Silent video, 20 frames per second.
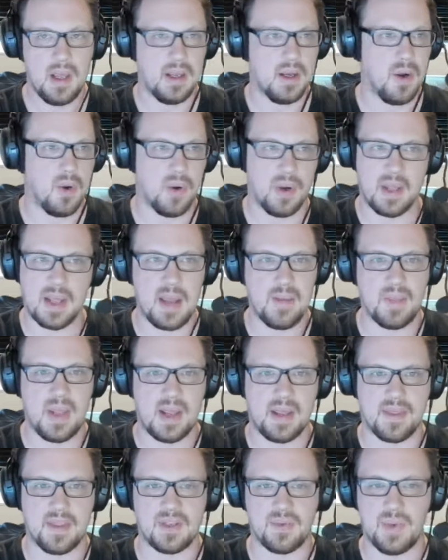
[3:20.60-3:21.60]
know, in a game like
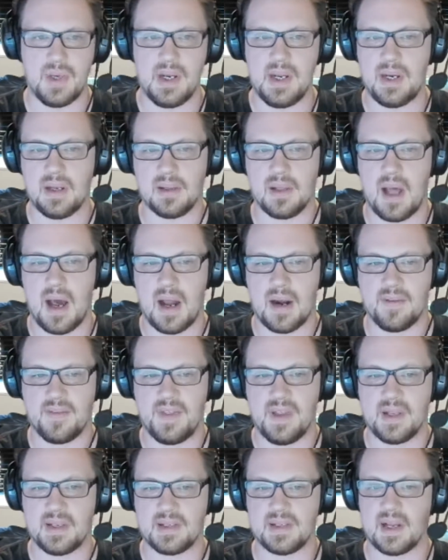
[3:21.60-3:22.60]
this, we need a lot of
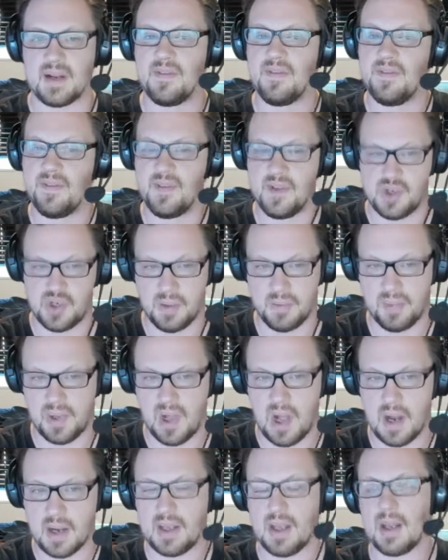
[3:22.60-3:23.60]
things like vision
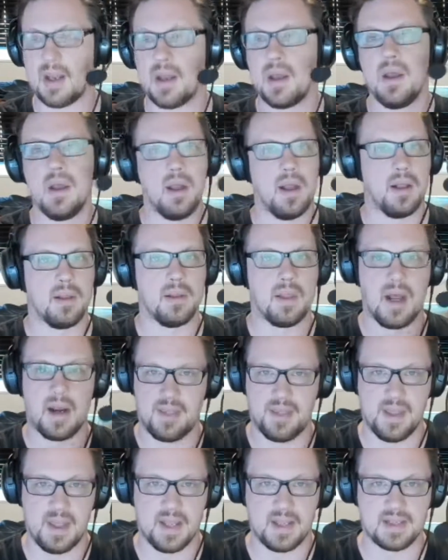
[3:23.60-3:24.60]
blocking, a lot of
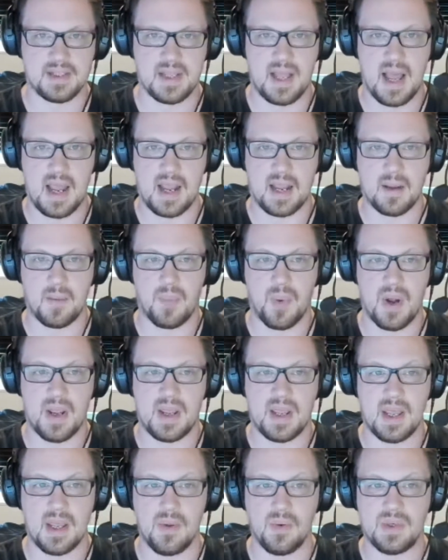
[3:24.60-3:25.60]
things like
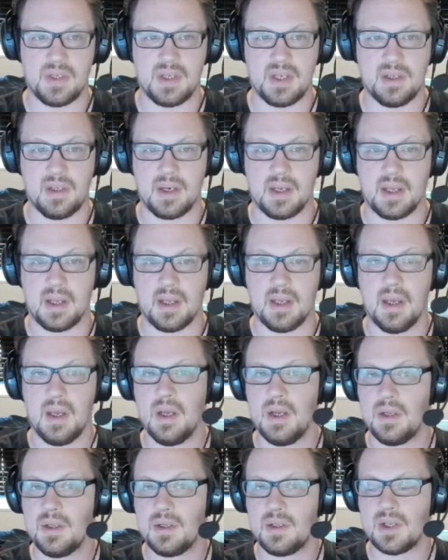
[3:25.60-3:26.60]
breaking utility
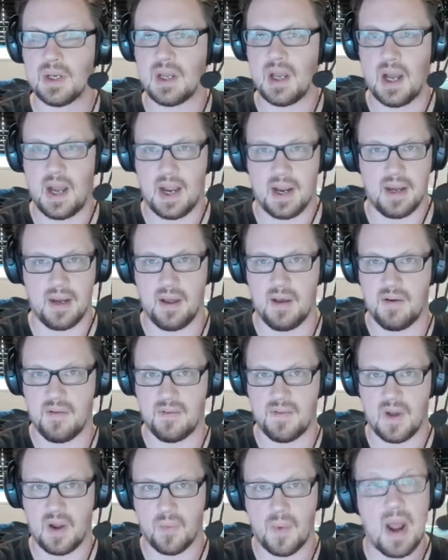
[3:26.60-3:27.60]
to kind of
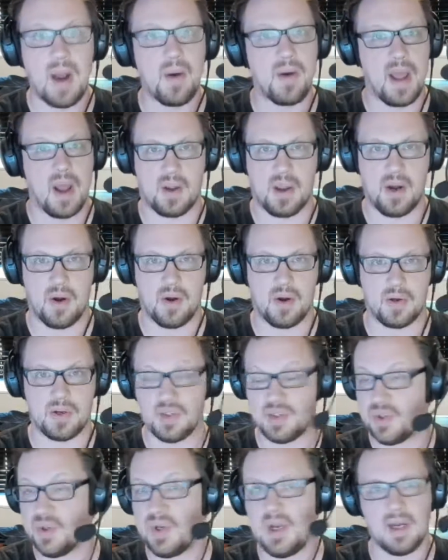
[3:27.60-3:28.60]
round out
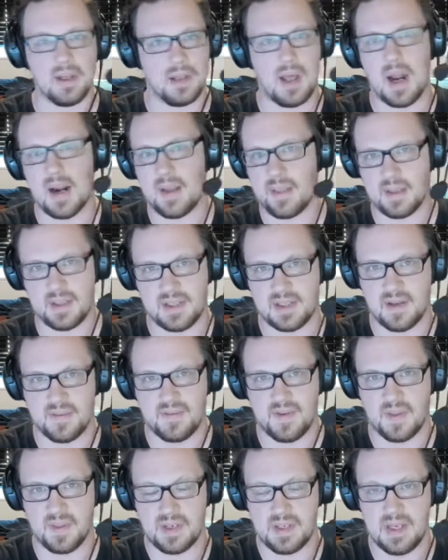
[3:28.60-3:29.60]
characters. You need a lot of this stuff
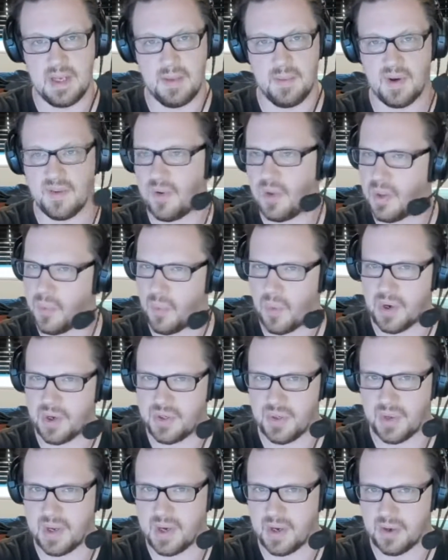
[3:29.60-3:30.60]
on the team, and if only one or
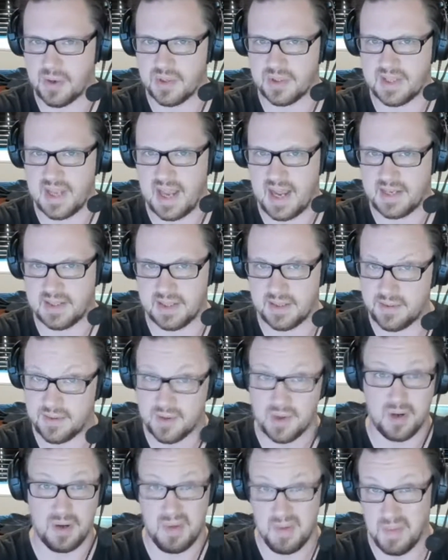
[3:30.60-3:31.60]
two characters has it, they're
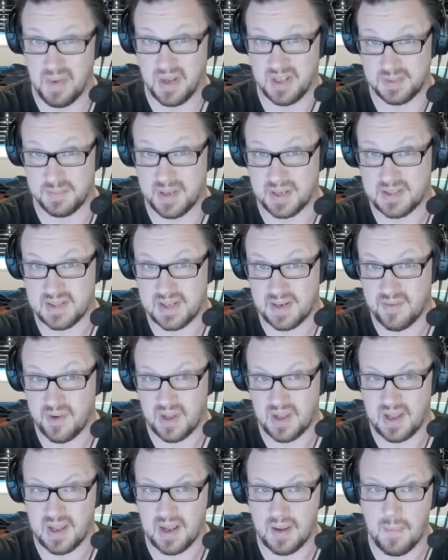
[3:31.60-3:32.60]
going to be must-picks every
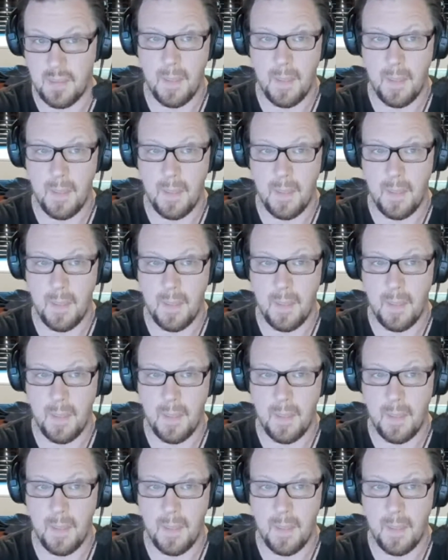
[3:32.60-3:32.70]
game.